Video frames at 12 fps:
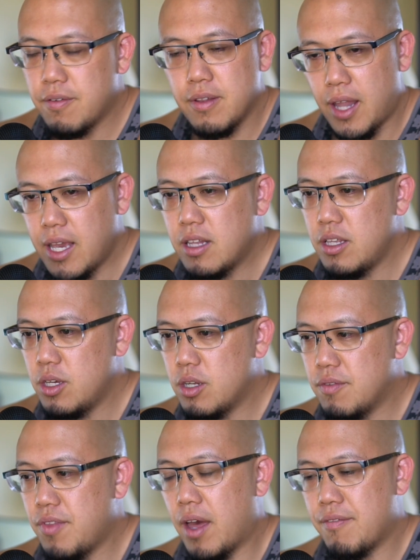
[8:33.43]
the
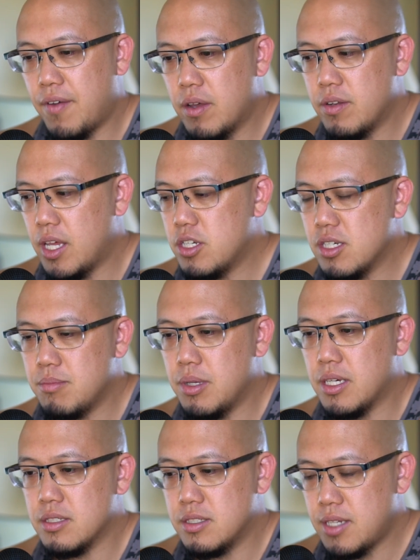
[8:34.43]
likelihood of that
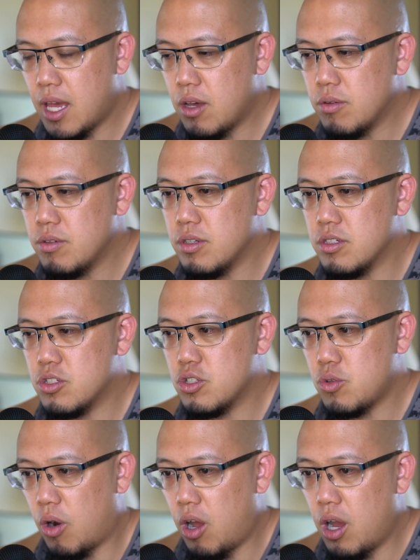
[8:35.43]
foundation being sound and
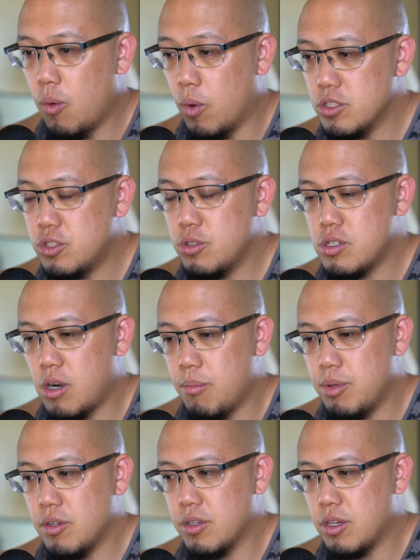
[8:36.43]
strong once you
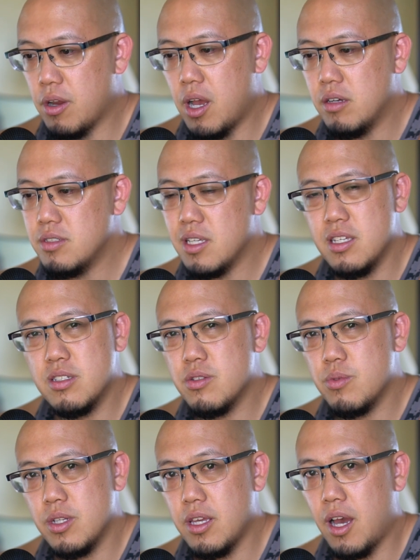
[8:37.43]
start building your house
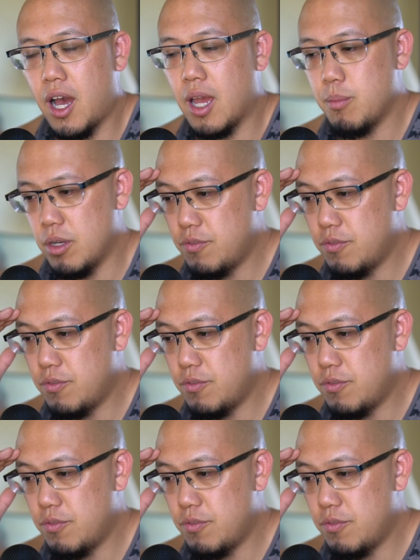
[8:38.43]
isn't really high.